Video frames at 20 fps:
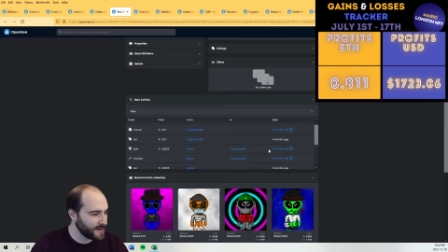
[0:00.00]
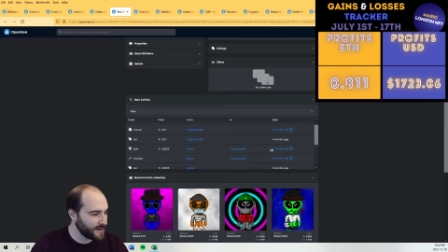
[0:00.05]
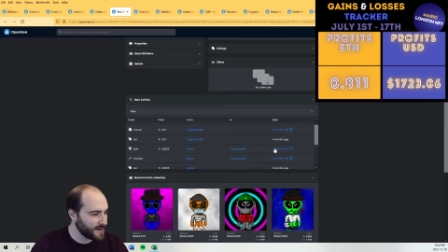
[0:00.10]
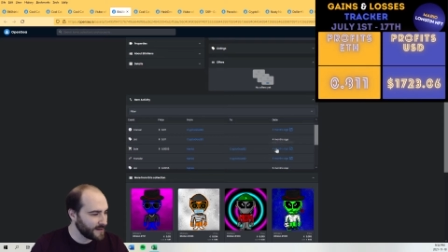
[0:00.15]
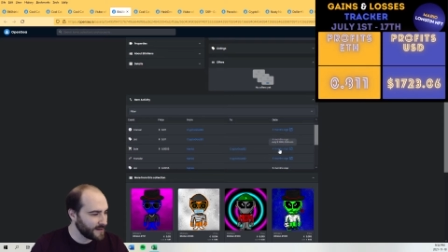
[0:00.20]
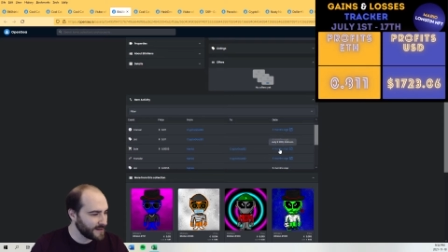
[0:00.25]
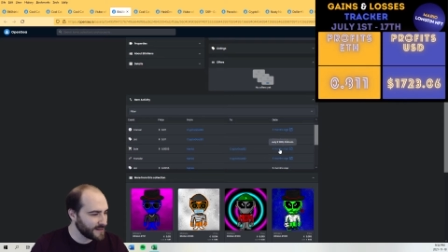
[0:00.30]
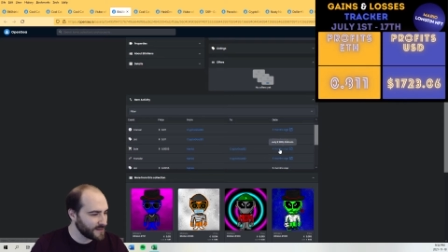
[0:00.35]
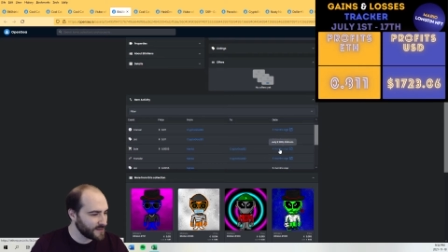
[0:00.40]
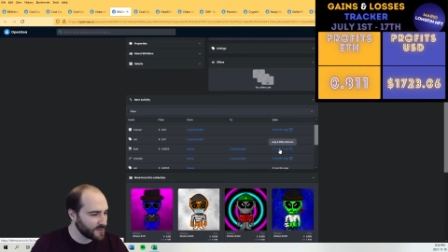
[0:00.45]
I
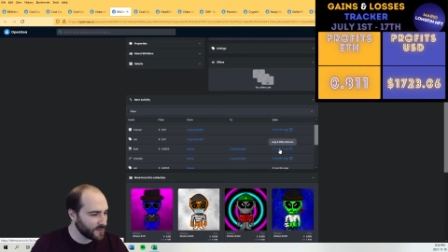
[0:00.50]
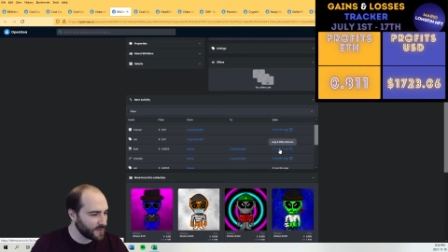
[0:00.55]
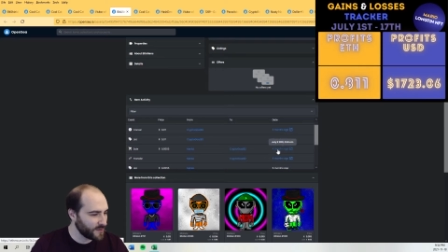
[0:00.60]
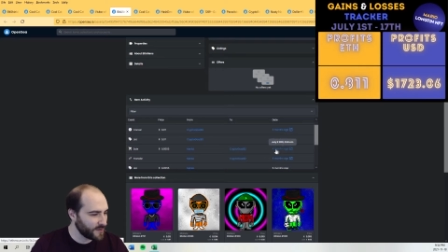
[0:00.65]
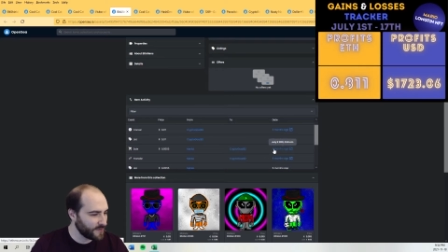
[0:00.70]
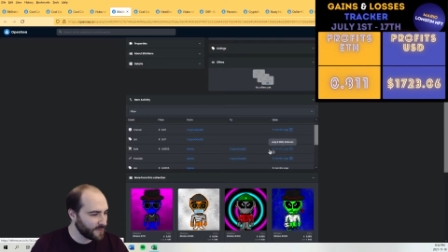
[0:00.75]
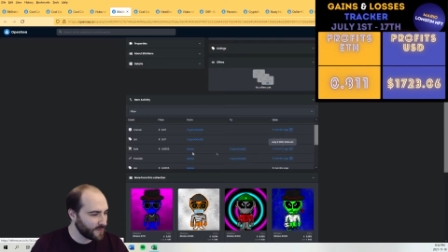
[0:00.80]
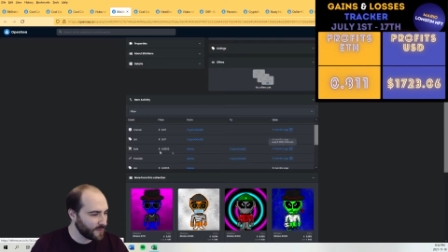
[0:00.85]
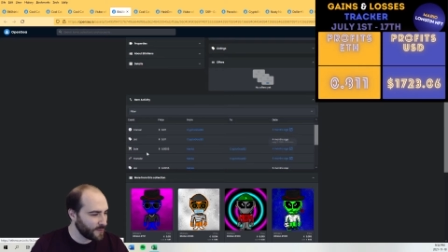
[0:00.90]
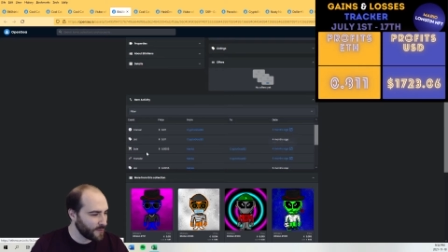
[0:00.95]
sold it
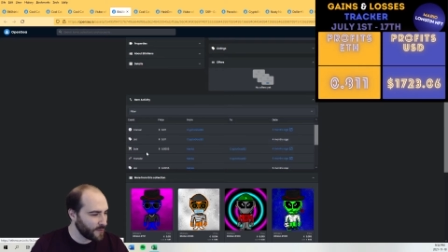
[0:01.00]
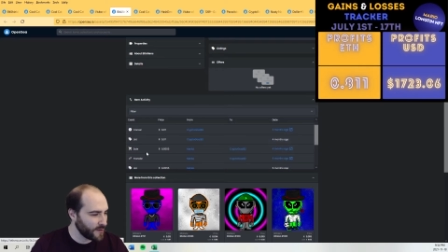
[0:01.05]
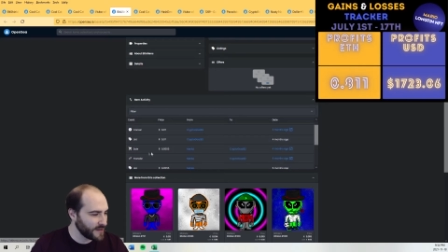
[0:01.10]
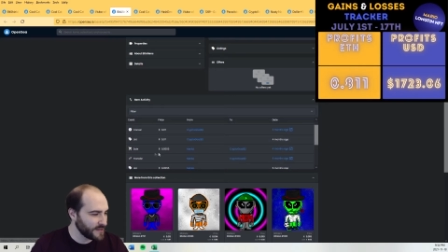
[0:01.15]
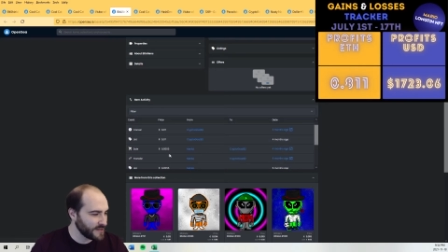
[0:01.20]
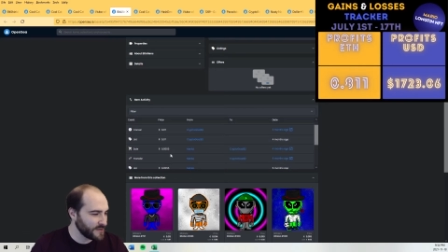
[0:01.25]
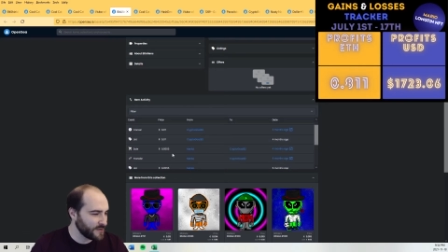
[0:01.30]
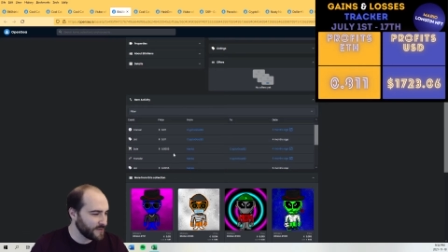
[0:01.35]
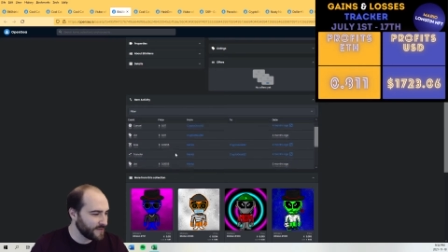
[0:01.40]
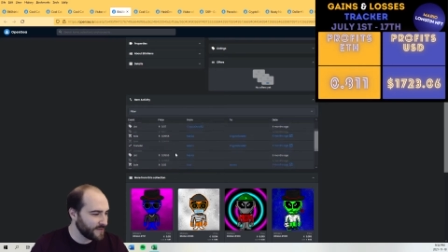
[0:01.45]
for
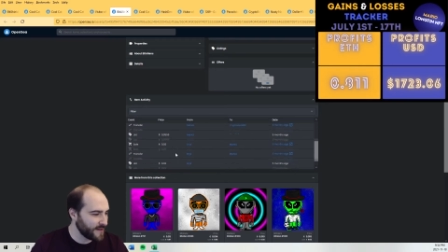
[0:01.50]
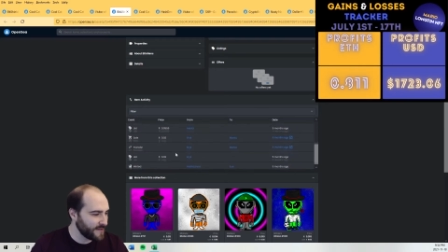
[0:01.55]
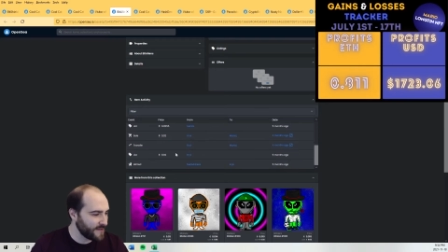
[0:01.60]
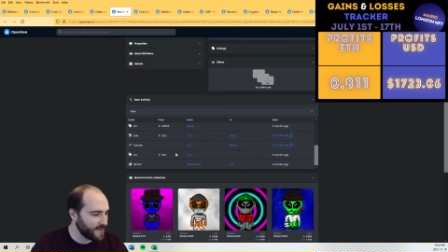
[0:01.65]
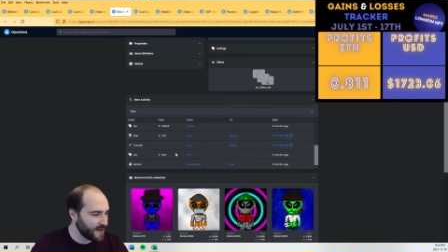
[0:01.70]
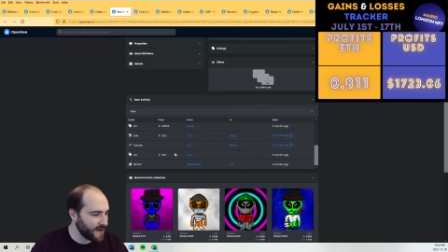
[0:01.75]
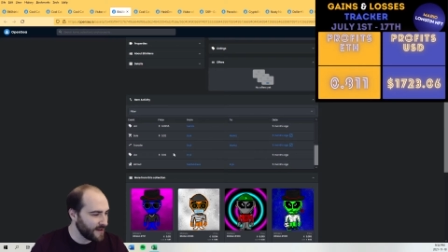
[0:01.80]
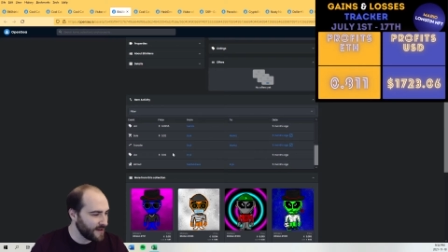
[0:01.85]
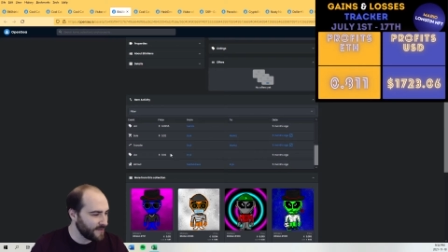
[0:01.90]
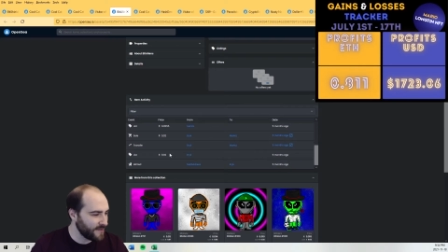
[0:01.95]

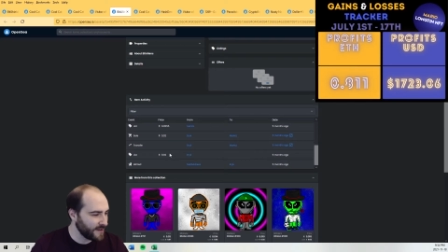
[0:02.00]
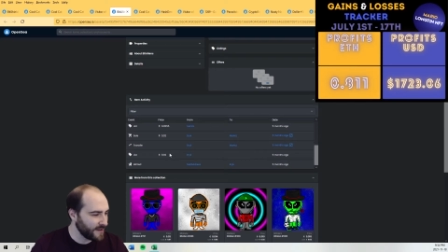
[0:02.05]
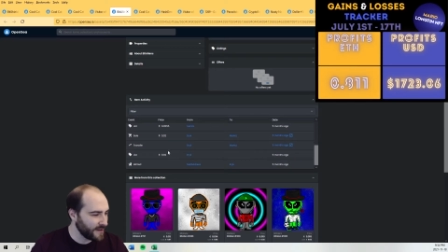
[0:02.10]
0.055.